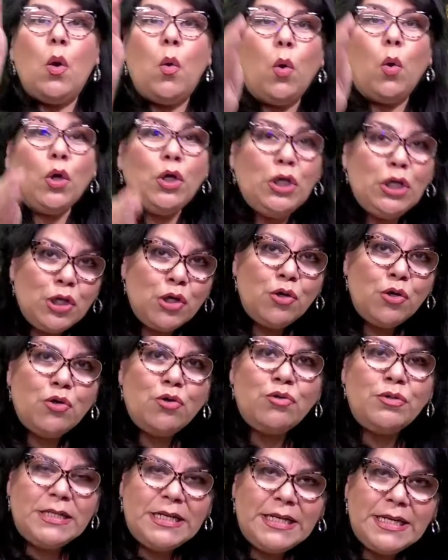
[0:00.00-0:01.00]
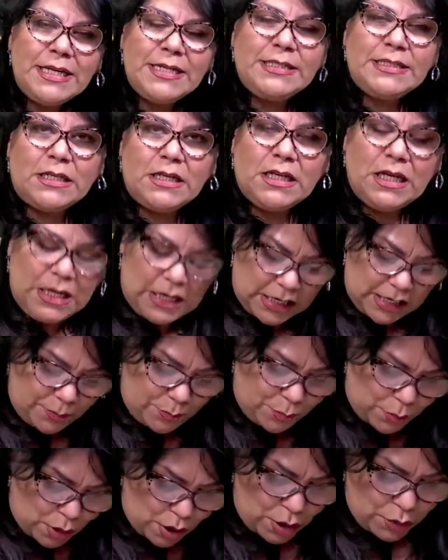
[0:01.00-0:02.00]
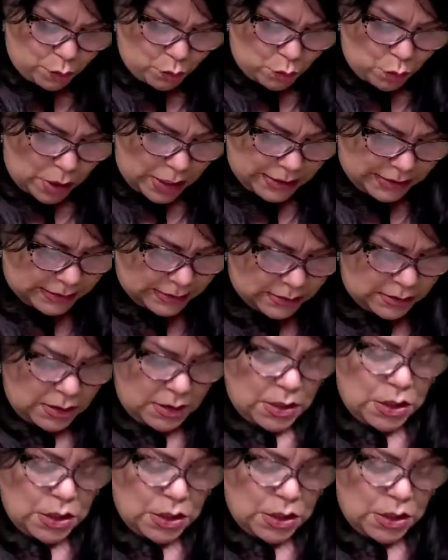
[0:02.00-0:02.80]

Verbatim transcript: You need to keep on running.